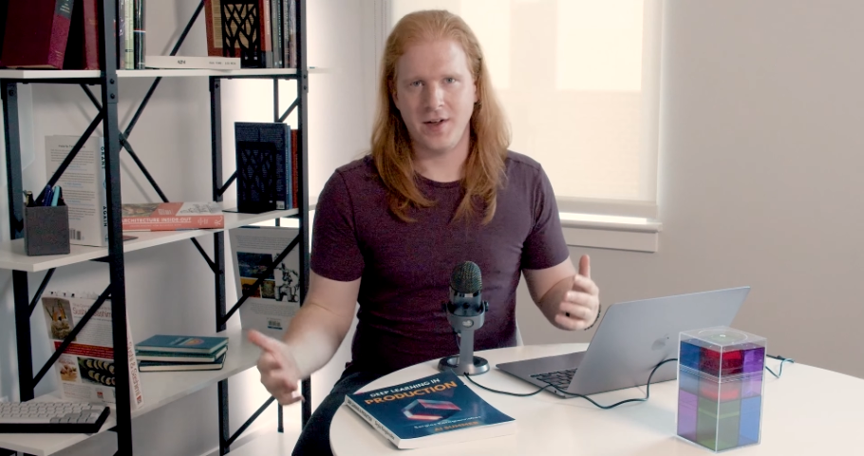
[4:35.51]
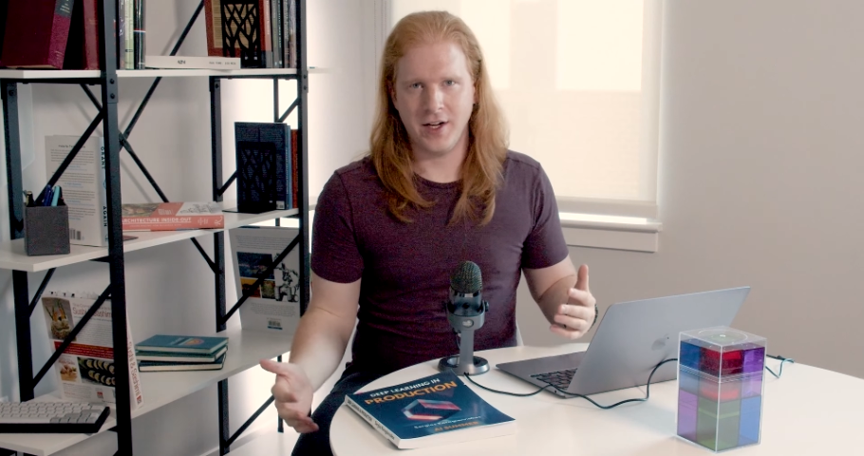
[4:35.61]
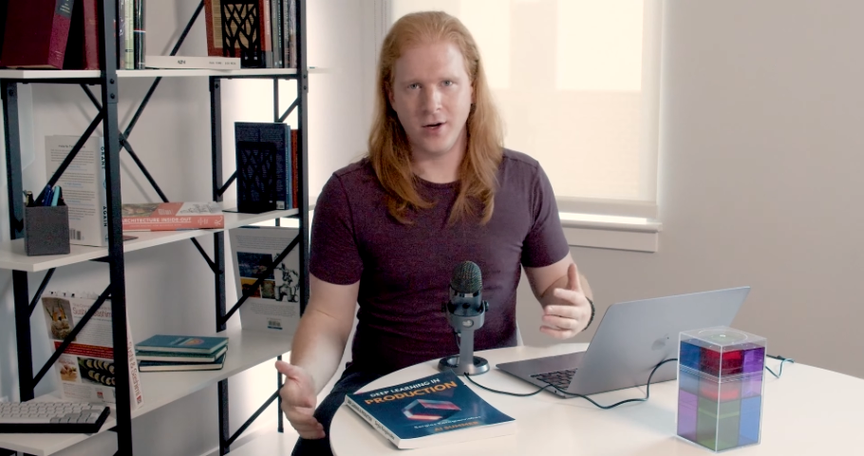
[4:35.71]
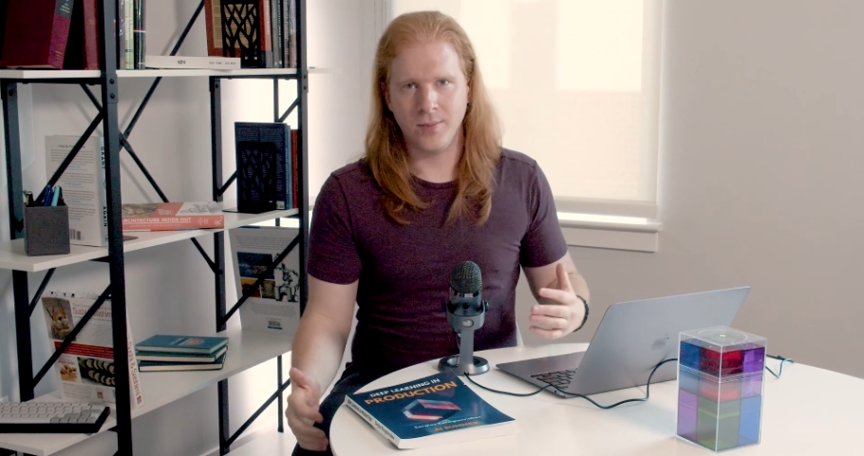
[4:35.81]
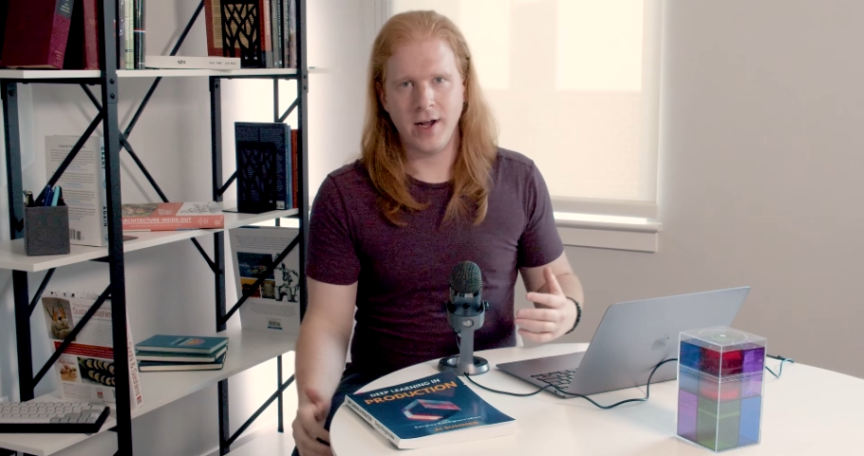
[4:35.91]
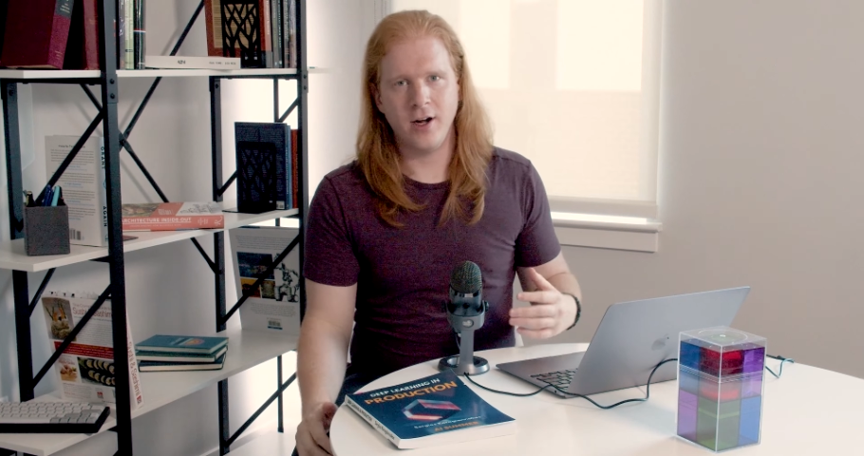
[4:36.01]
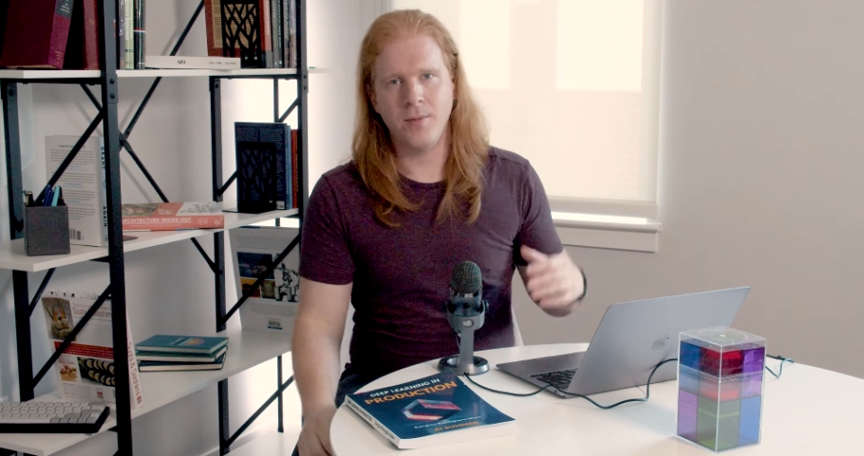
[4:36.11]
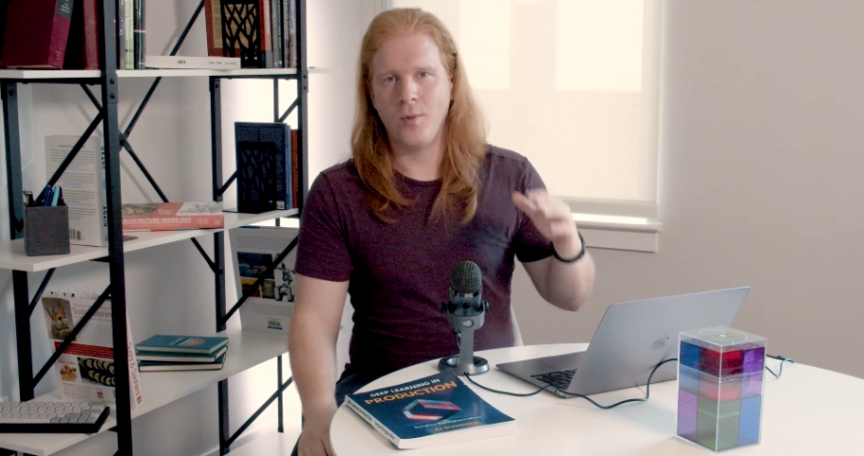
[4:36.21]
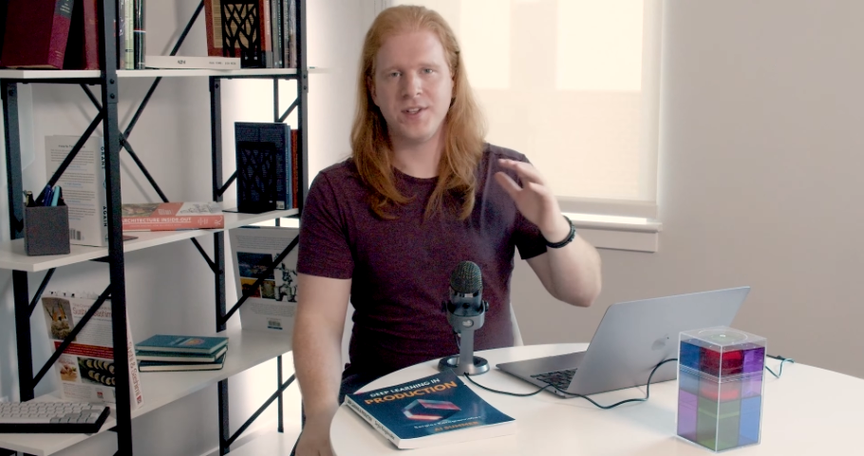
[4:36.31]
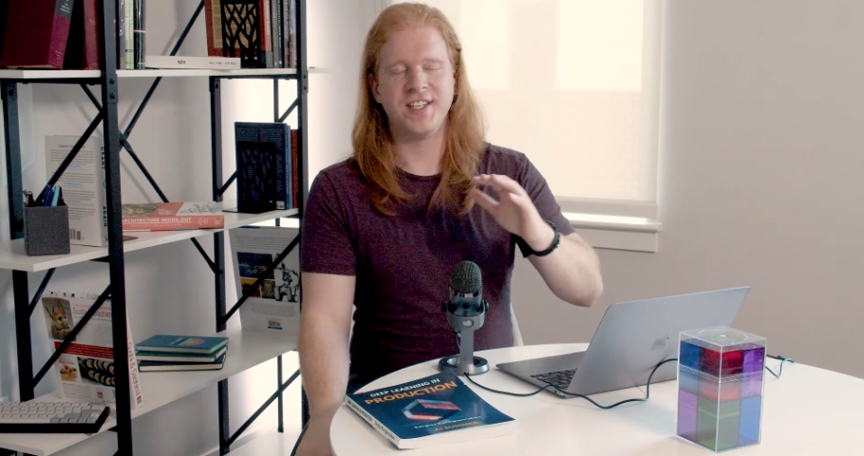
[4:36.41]
like a no-brainer,
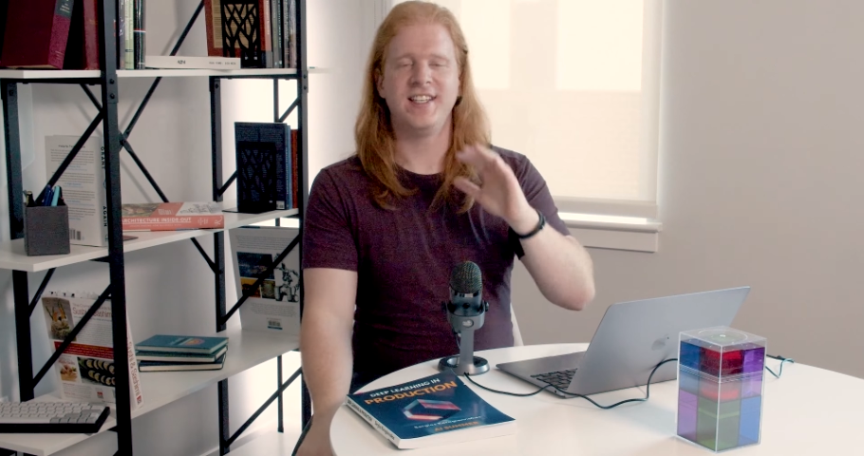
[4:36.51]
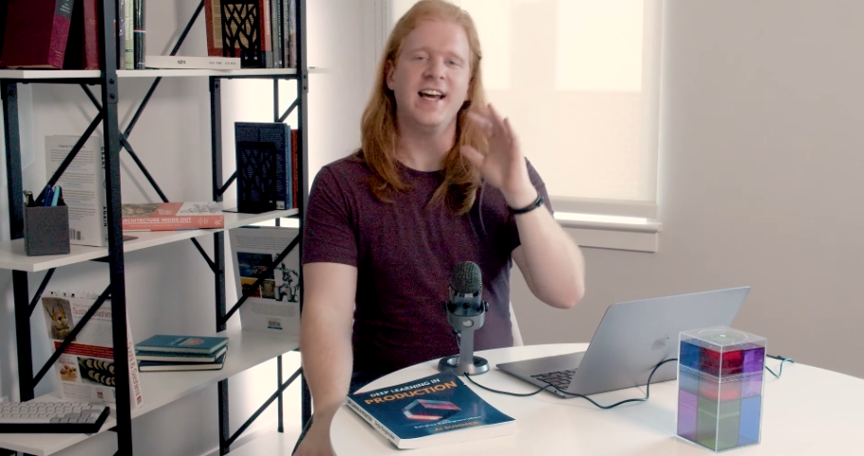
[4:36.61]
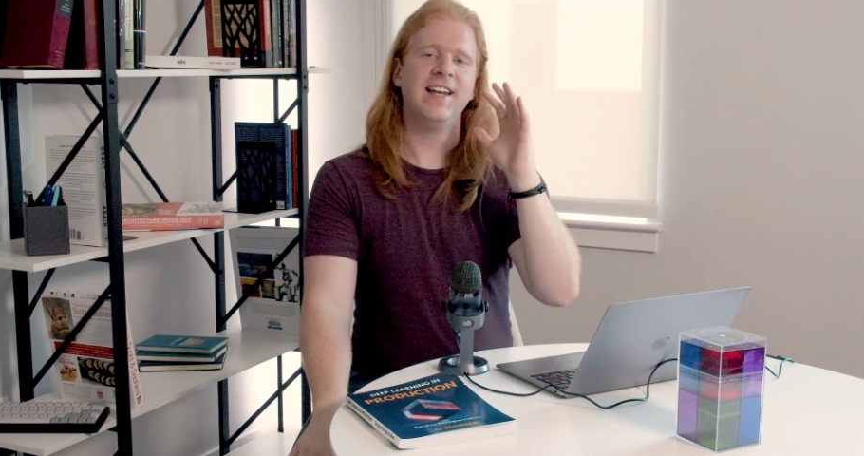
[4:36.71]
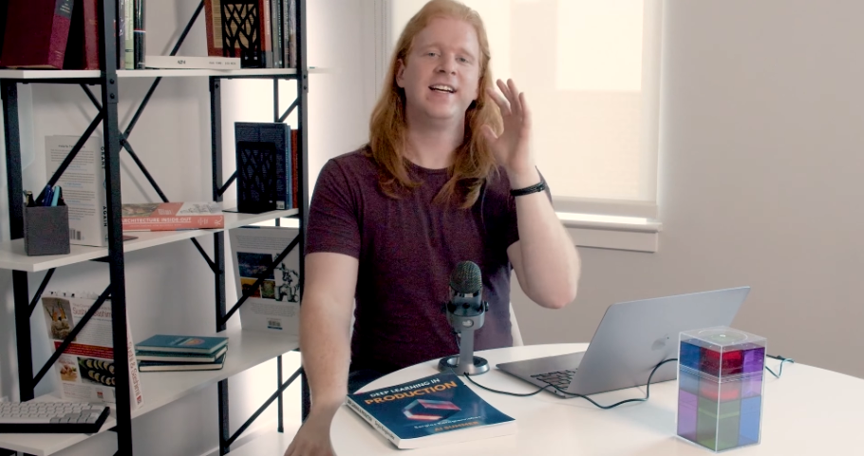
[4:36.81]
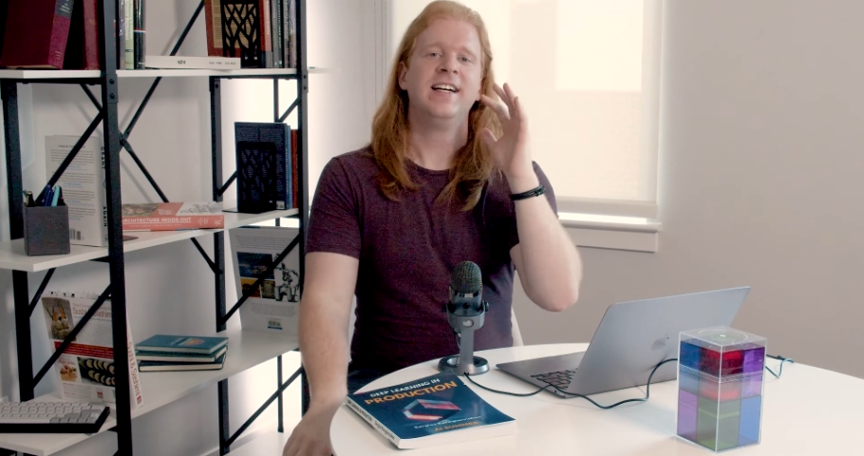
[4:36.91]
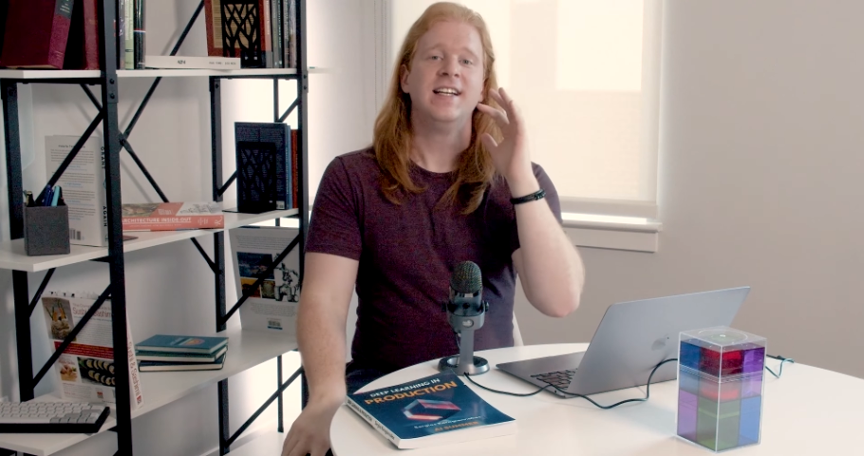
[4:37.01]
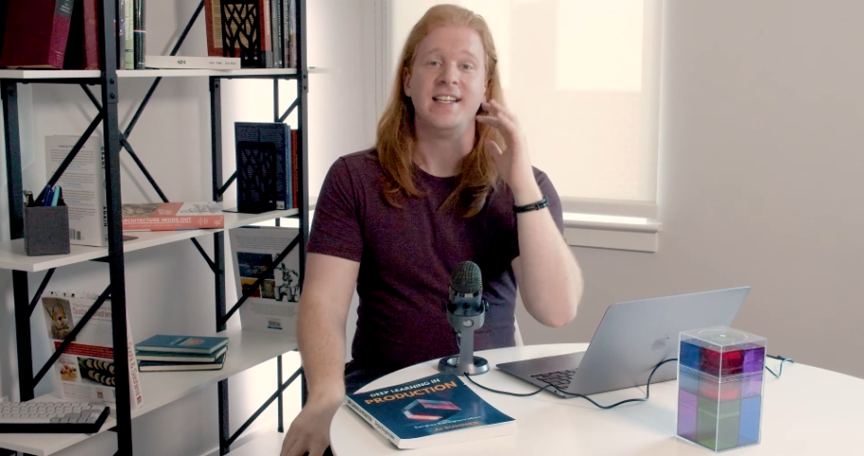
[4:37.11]
but once again,